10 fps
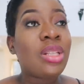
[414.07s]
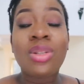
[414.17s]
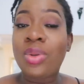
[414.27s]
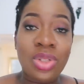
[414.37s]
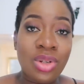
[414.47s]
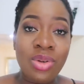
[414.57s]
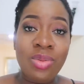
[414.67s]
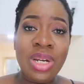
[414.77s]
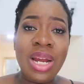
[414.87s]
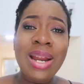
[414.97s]
Tito was
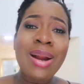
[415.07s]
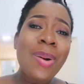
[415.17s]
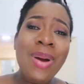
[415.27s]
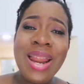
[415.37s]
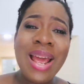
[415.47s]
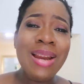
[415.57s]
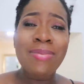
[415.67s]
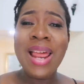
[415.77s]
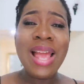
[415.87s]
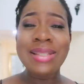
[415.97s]
screaming, I don't want
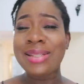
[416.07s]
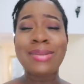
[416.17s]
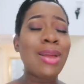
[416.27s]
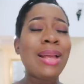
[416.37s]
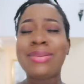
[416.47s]
any blessing.